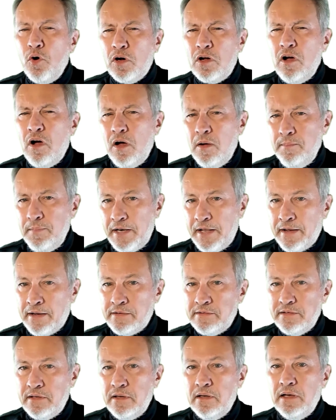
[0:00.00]

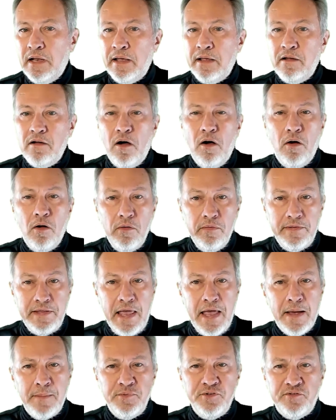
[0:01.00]
complex, like all the
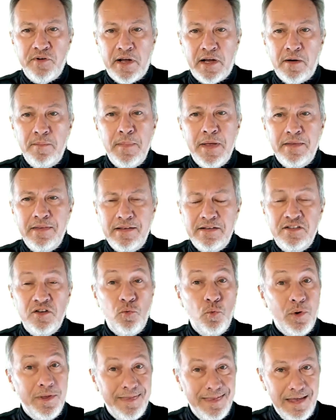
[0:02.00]
abstract methods
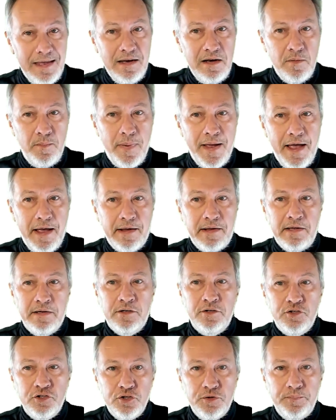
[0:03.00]
within a
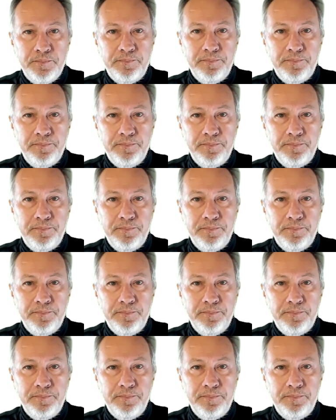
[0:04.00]
package?